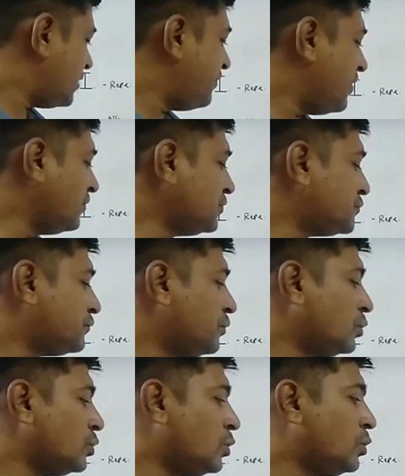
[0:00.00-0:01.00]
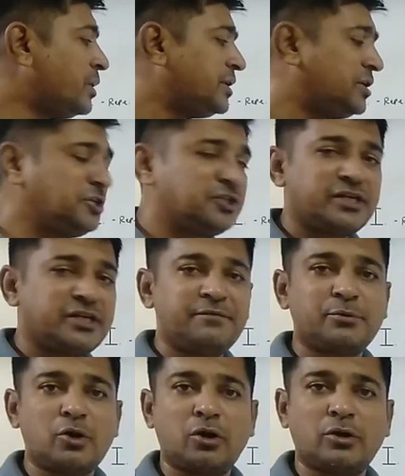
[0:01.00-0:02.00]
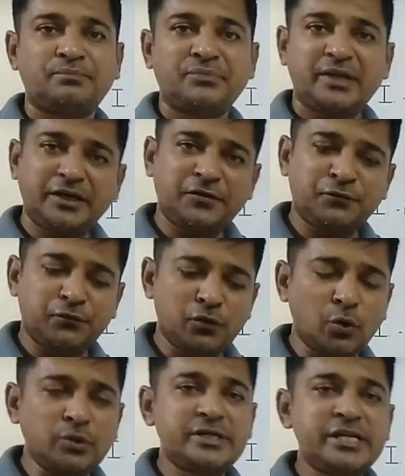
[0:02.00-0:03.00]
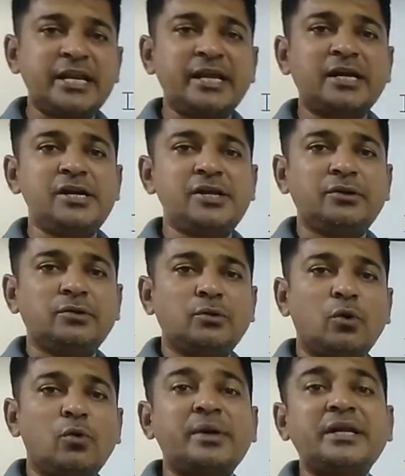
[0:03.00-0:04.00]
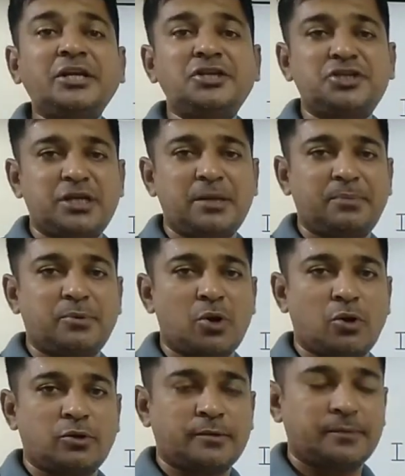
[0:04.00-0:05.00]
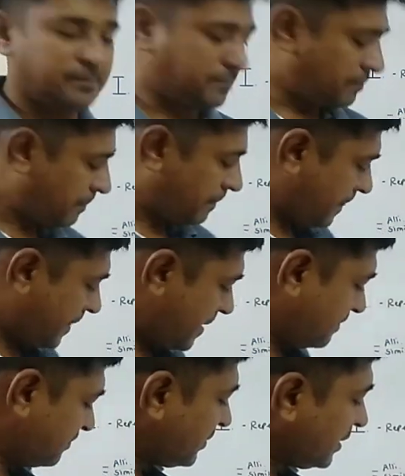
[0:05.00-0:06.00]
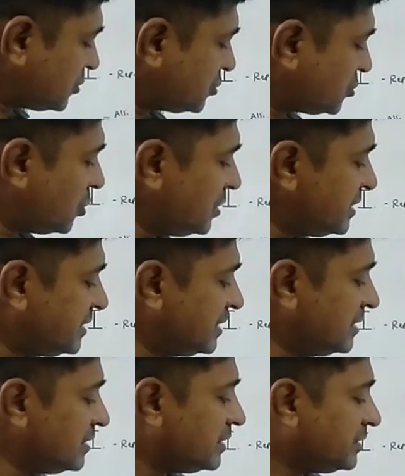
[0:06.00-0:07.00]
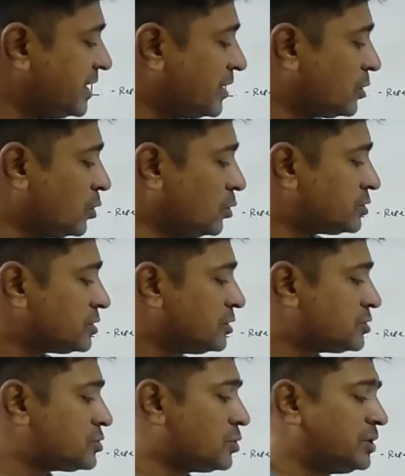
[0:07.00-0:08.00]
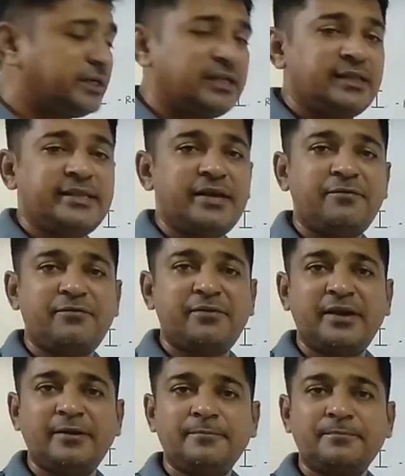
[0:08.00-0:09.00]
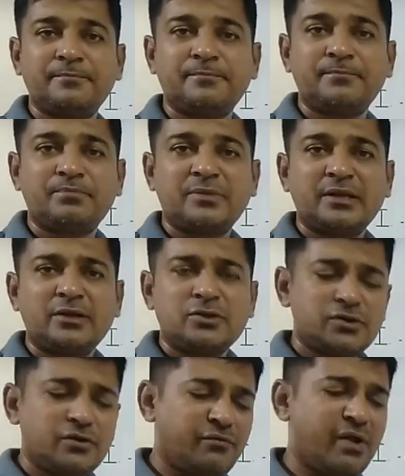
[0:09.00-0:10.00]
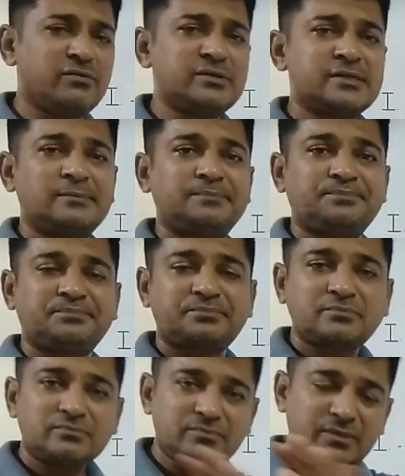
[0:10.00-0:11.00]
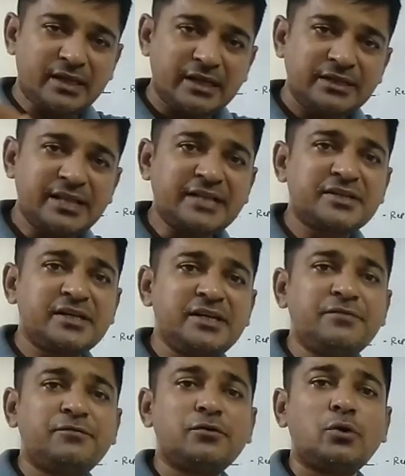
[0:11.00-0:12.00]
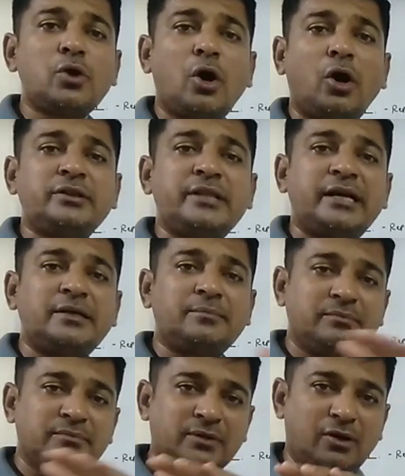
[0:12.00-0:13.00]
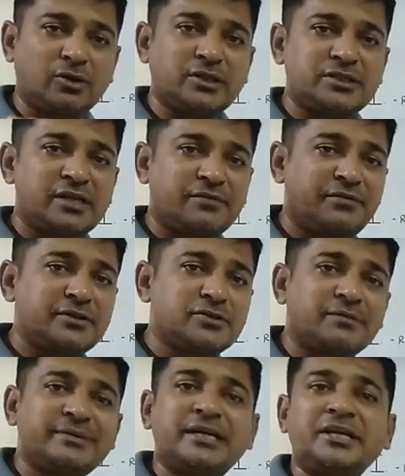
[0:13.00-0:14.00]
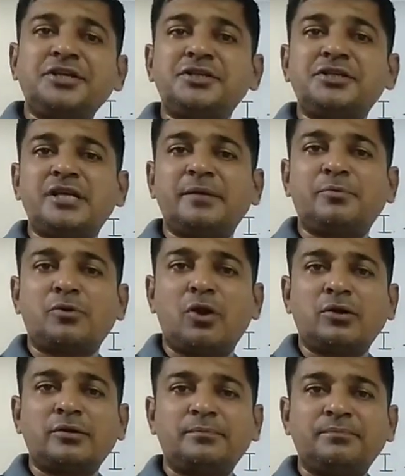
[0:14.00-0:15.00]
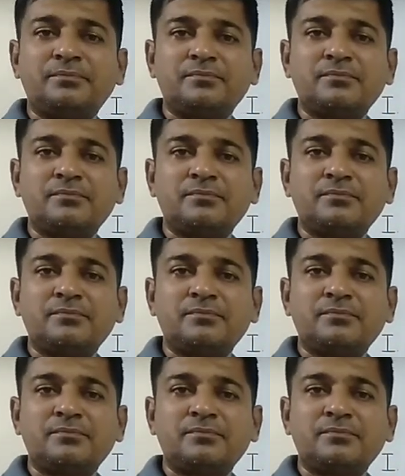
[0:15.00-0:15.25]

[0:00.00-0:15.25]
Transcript: The waves flowed over Inchcape Rock. It flowed directly over Inchcape Rock. So little they rose, so little they fell. So waves naturally flowed on the surface of that Inchcape Rock.